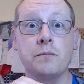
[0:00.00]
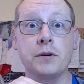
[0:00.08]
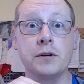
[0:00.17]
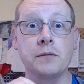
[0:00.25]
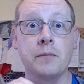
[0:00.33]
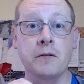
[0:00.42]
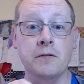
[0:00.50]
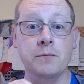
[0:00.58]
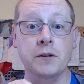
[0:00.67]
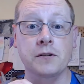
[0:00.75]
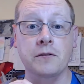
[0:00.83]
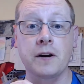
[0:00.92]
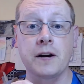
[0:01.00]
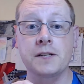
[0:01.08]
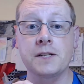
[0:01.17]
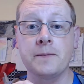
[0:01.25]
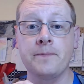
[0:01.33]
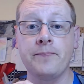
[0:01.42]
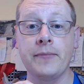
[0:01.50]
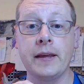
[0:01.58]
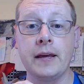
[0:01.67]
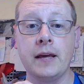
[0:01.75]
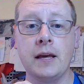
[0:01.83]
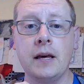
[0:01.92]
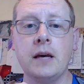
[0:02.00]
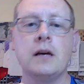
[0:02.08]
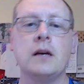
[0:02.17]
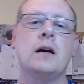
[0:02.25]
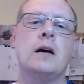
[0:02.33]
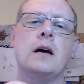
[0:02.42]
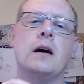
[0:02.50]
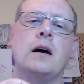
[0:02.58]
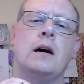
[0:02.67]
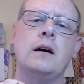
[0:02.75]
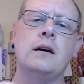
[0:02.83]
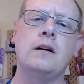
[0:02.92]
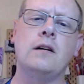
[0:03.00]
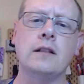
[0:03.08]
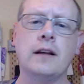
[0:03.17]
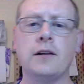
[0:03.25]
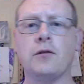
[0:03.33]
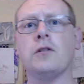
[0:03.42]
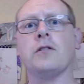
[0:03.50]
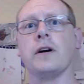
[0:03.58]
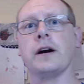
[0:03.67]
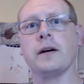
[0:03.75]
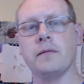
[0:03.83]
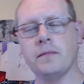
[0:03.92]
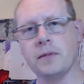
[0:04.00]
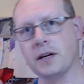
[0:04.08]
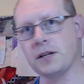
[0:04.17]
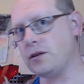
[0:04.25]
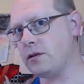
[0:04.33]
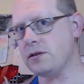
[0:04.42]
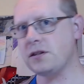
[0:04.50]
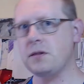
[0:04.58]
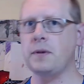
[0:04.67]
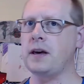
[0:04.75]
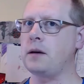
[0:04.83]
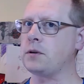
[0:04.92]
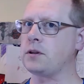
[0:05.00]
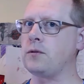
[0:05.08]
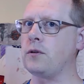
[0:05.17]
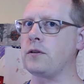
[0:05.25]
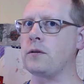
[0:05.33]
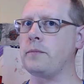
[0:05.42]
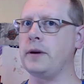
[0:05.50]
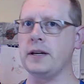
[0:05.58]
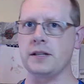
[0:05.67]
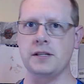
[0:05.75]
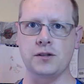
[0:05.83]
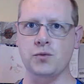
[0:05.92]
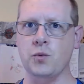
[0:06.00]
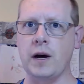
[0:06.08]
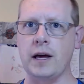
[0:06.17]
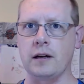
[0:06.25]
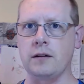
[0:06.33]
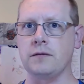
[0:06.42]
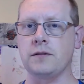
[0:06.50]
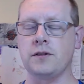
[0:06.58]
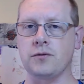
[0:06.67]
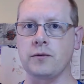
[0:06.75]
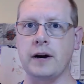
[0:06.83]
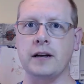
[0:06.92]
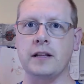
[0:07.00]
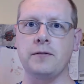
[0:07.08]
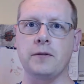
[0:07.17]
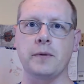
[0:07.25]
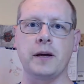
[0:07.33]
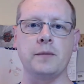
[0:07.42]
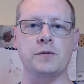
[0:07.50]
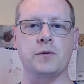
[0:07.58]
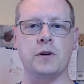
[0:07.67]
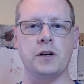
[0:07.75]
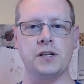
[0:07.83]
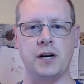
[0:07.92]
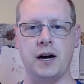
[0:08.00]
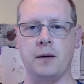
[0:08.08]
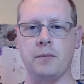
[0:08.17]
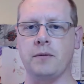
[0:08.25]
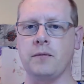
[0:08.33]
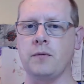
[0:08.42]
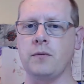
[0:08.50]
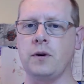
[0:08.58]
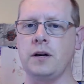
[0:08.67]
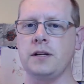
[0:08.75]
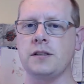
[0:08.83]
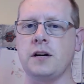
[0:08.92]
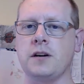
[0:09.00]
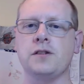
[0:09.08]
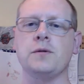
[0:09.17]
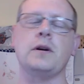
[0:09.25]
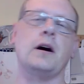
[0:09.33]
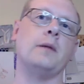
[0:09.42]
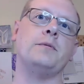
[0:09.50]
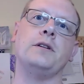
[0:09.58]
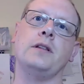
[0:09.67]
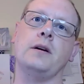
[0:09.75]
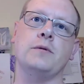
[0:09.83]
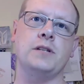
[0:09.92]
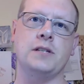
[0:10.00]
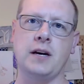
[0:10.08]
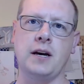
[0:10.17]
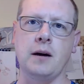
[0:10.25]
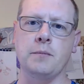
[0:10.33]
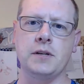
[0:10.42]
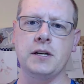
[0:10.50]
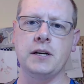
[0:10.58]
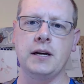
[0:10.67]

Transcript: put to rest. Online ordering, because you used to be able to order bits as well directly from Games Workshop, was also an option that was stopped.